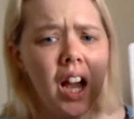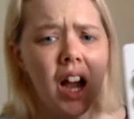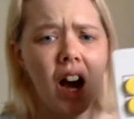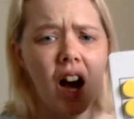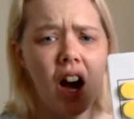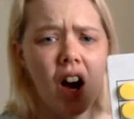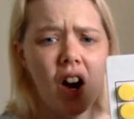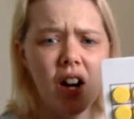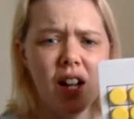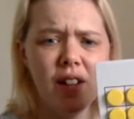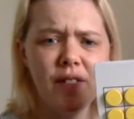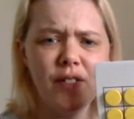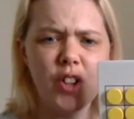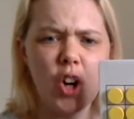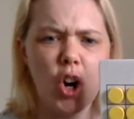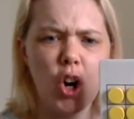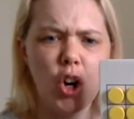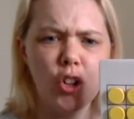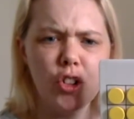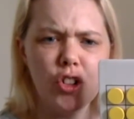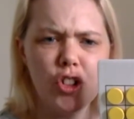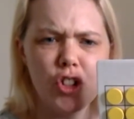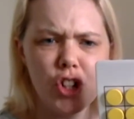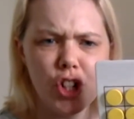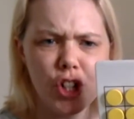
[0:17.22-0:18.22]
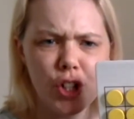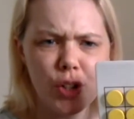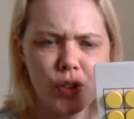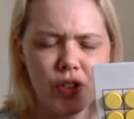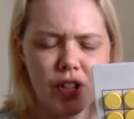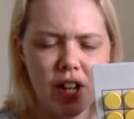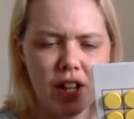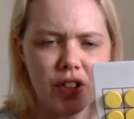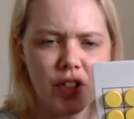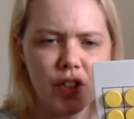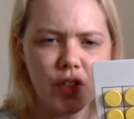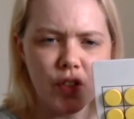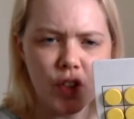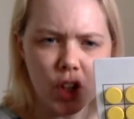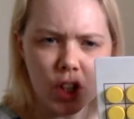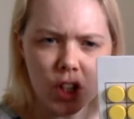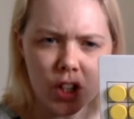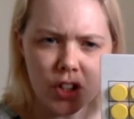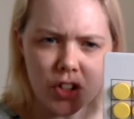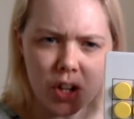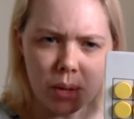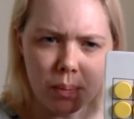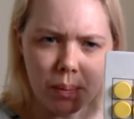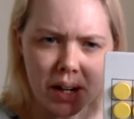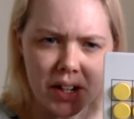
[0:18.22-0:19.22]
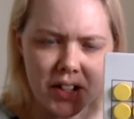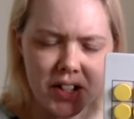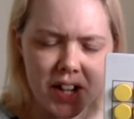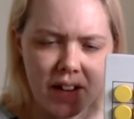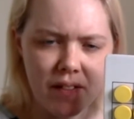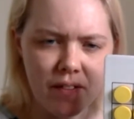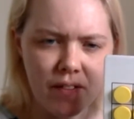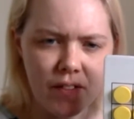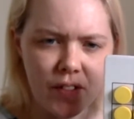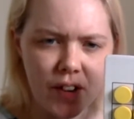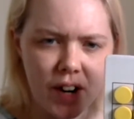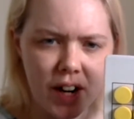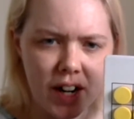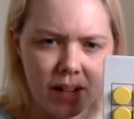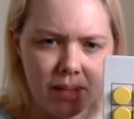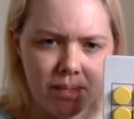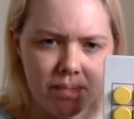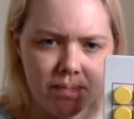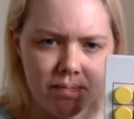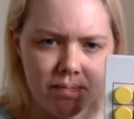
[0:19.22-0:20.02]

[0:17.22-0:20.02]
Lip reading: I've got two sets of colours on my 10 frame.